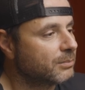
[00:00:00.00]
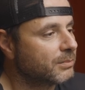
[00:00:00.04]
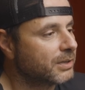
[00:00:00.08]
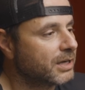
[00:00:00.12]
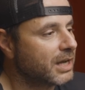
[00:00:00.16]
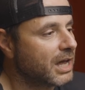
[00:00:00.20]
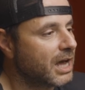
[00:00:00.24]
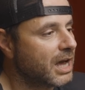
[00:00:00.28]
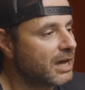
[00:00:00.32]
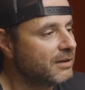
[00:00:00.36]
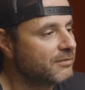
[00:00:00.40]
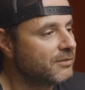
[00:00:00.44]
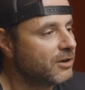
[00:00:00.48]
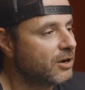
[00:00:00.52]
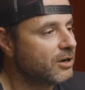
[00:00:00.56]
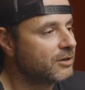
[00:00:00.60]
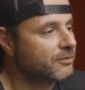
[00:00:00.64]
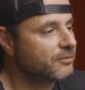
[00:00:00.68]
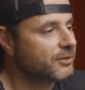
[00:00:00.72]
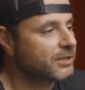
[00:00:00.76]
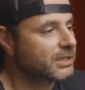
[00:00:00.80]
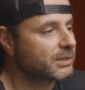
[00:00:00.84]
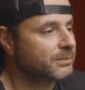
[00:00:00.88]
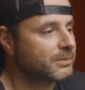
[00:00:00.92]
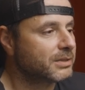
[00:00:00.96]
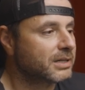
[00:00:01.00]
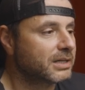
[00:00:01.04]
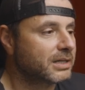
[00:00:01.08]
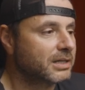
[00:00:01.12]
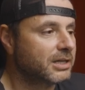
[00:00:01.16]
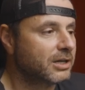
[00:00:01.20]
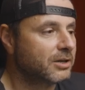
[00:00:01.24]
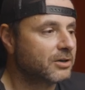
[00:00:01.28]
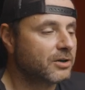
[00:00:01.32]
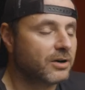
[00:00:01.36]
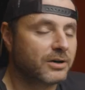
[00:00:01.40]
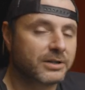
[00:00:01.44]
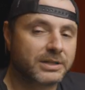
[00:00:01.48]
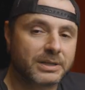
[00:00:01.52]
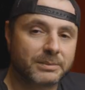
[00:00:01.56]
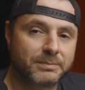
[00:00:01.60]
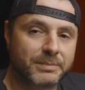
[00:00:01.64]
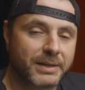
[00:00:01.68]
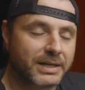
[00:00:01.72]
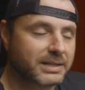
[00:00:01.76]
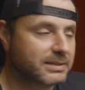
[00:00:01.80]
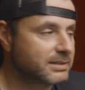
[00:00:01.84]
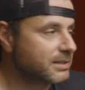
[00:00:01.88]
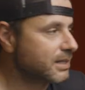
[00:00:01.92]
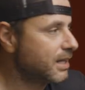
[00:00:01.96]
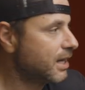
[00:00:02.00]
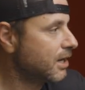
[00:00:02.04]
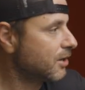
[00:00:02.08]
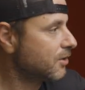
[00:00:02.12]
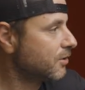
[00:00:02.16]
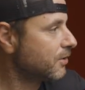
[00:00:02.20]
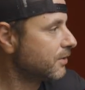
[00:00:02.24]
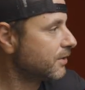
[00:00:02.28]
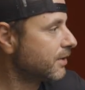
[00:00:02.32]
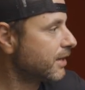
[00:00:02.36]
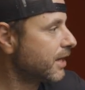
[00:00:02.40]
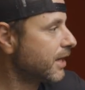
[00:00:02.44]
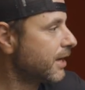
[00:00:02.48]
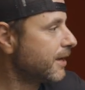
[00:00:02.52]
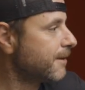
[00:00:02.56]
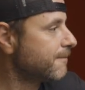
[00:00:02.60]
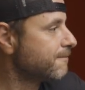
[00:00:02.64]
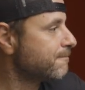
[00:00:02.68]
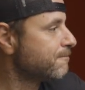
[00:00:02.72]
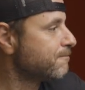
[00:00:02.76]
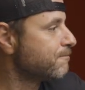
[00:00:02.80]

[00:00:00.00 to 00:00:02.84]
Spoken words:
I'm going to hover over it. I'm going to click on the pencil icon there,